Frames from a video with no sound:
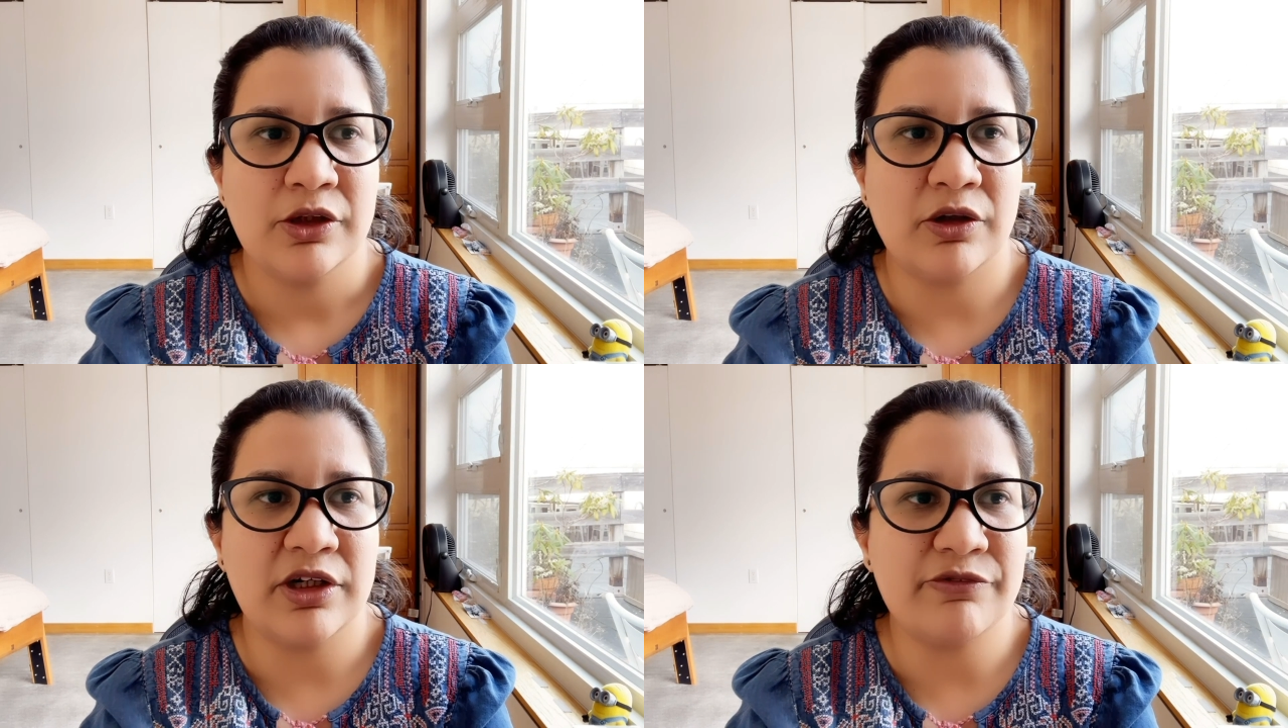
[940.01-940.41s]

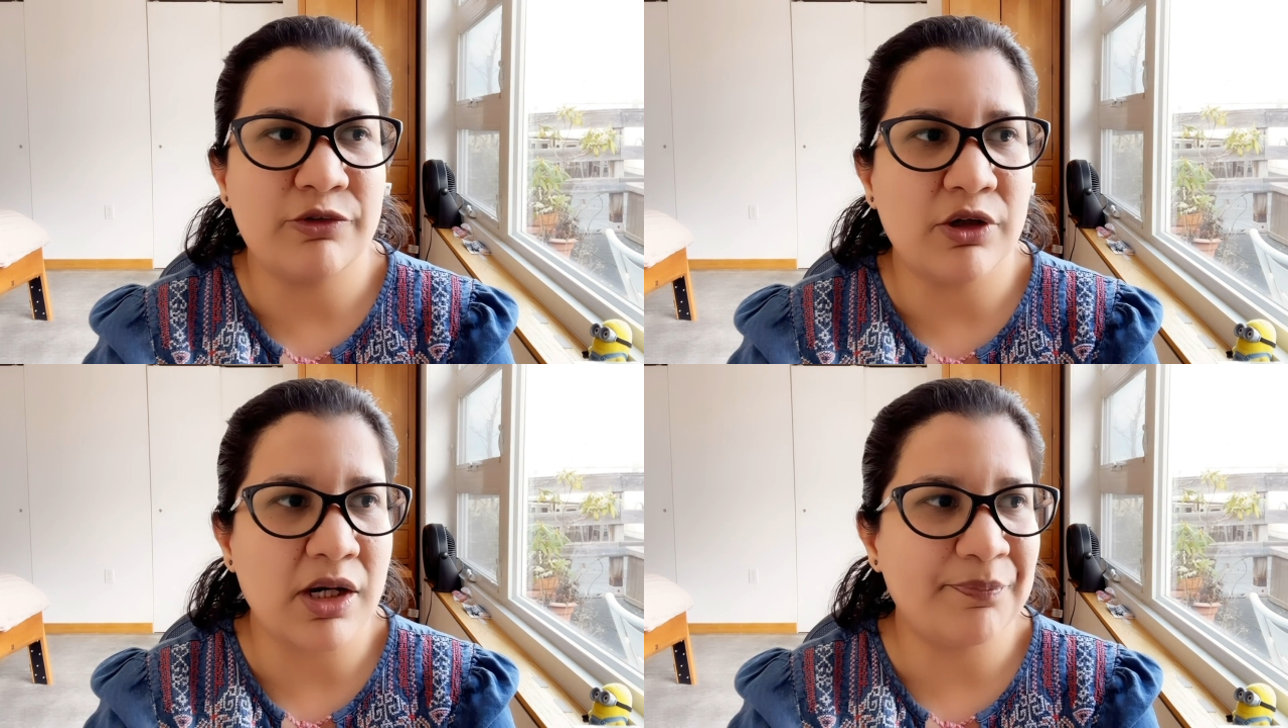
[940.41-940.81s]
or if
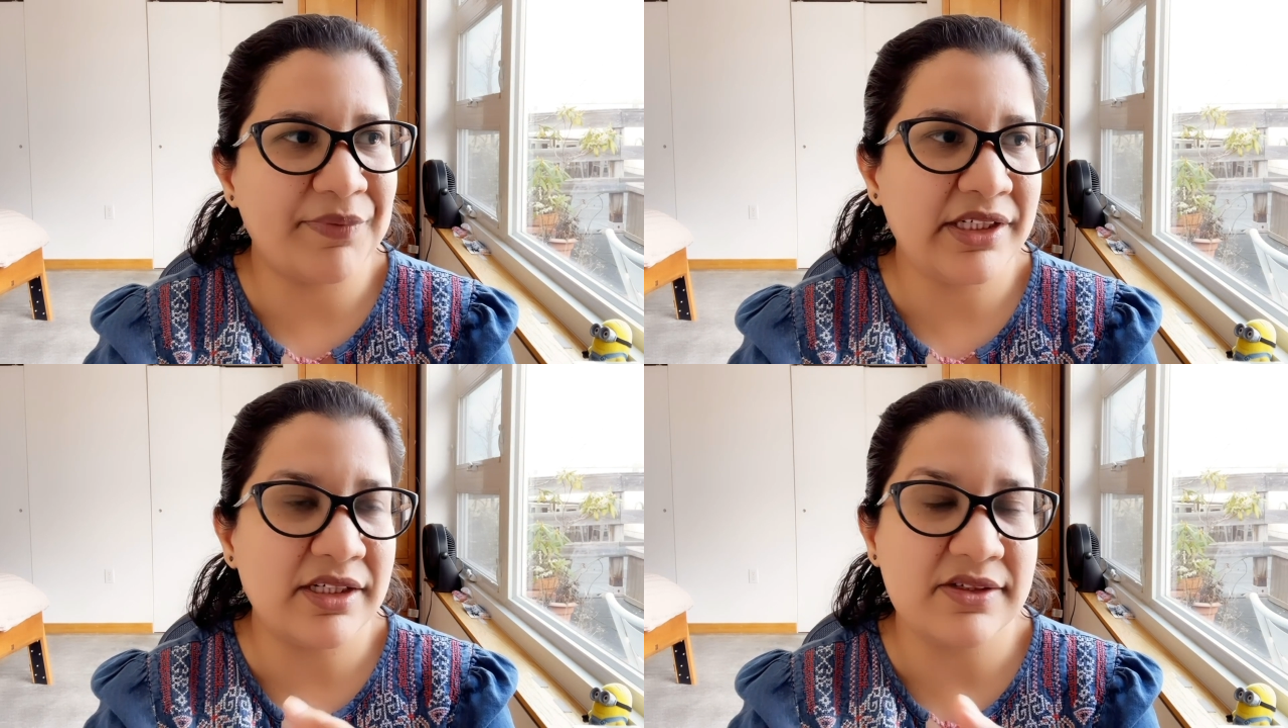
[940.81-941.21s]
your
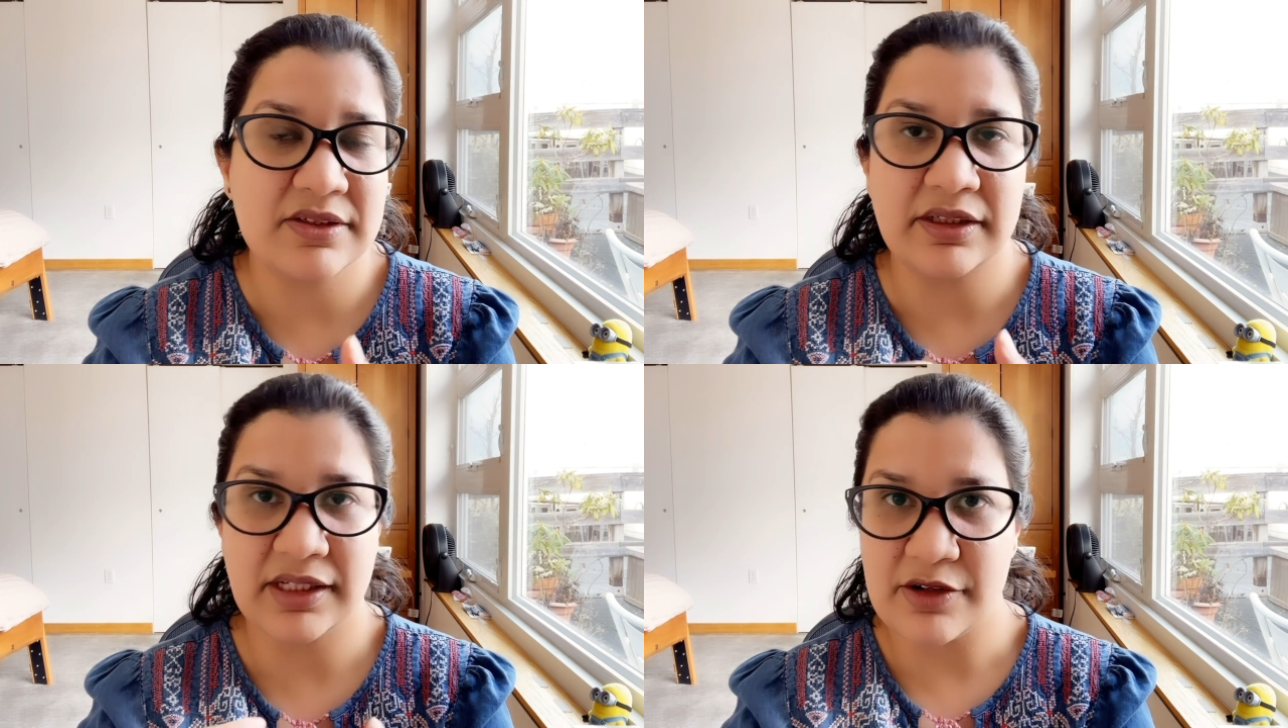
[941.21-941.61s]
company
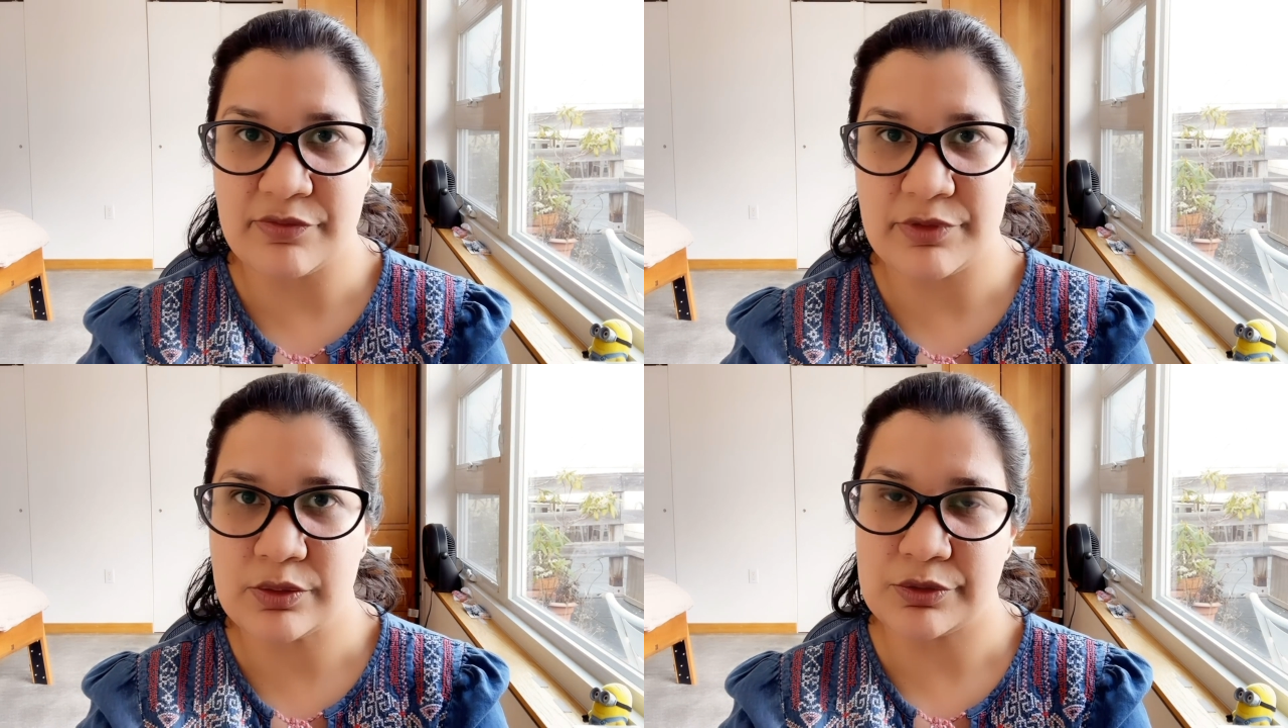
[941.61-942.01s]
doesn't allow
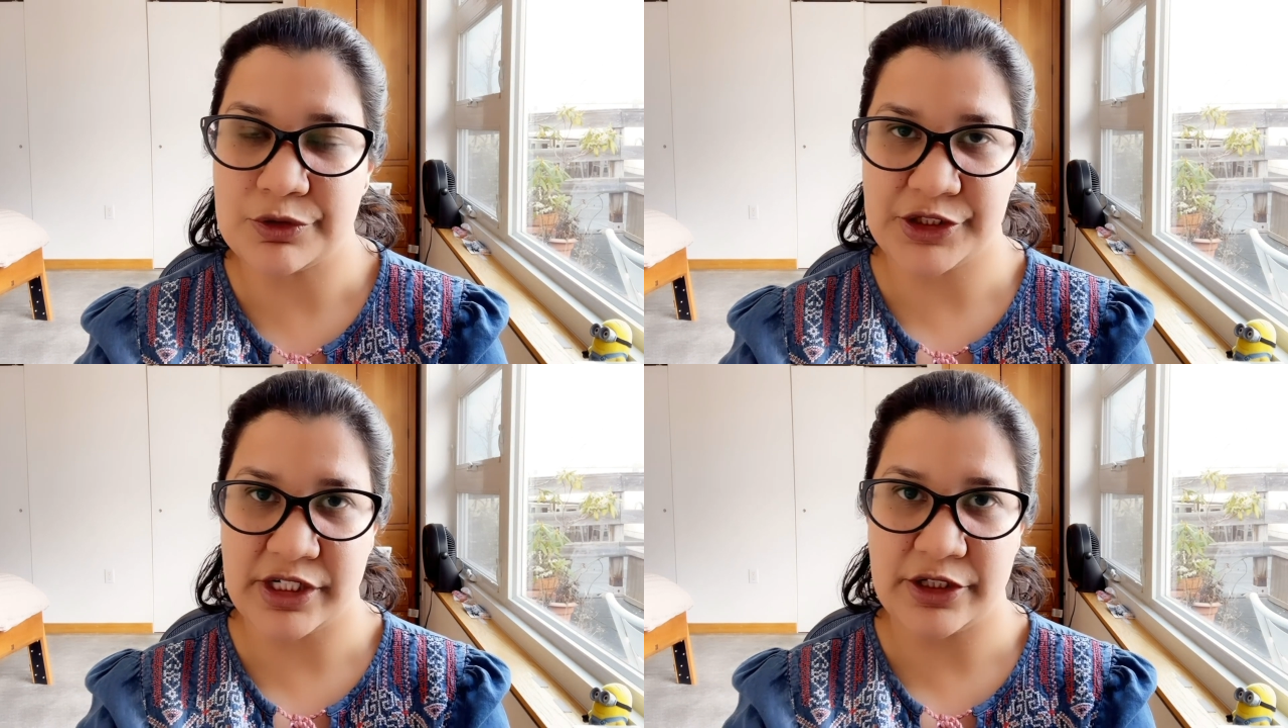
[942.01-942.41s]
you to
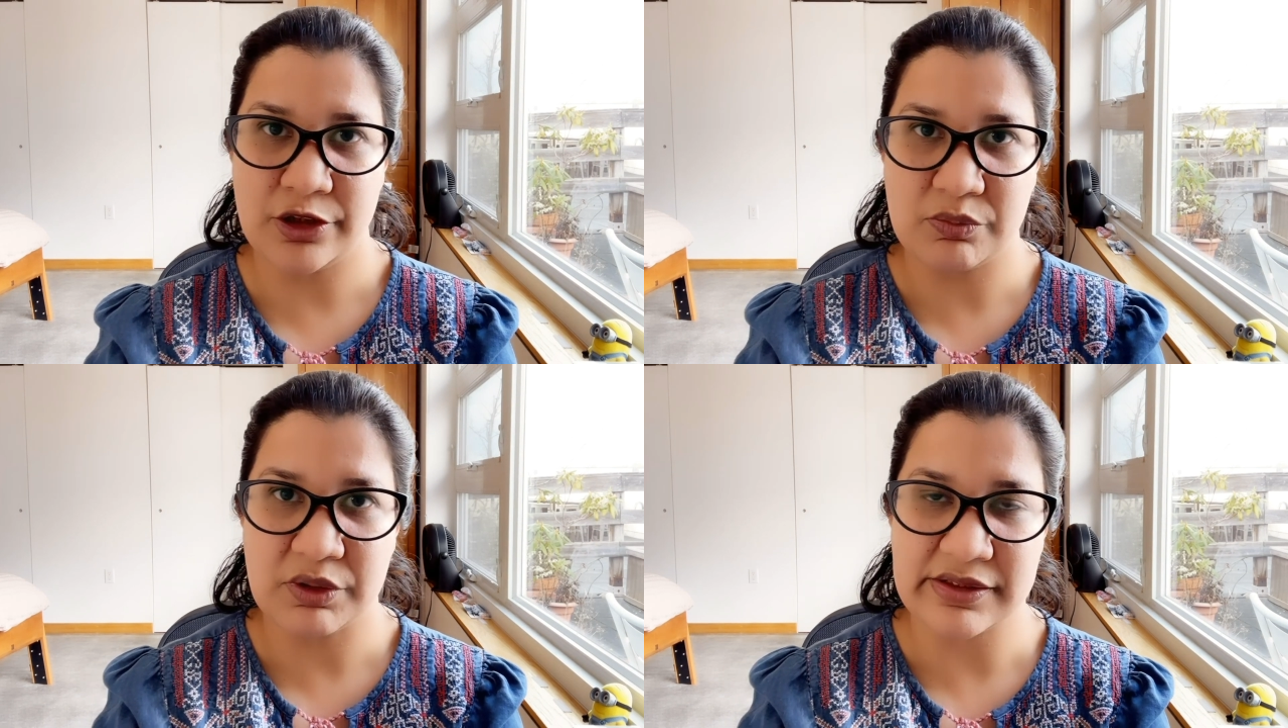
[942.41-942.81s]
share
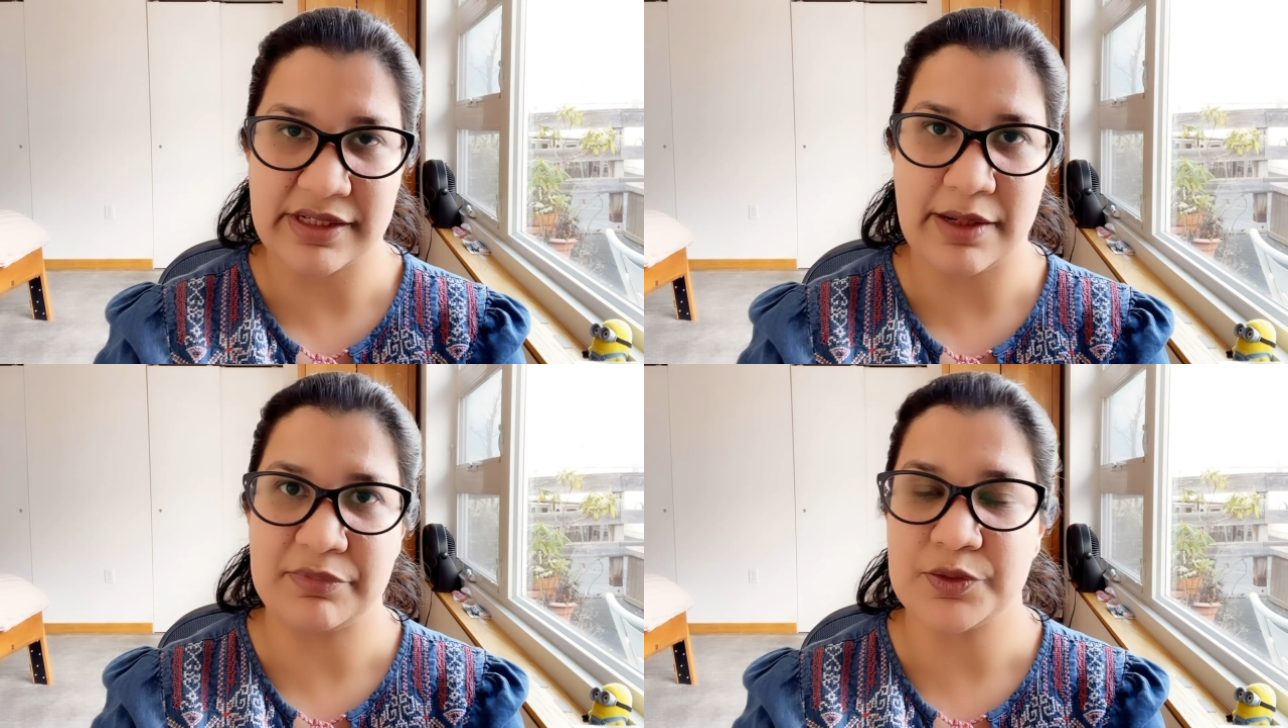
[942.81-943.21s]
your work
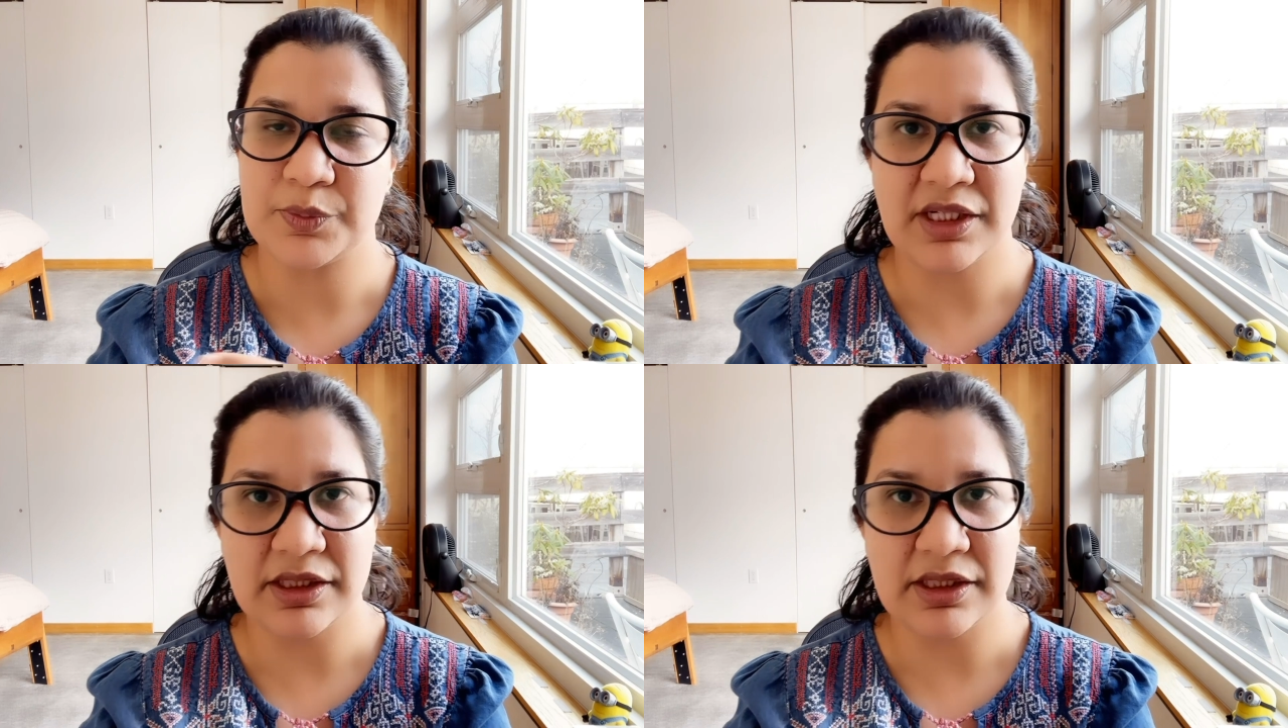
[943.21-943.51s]
samples with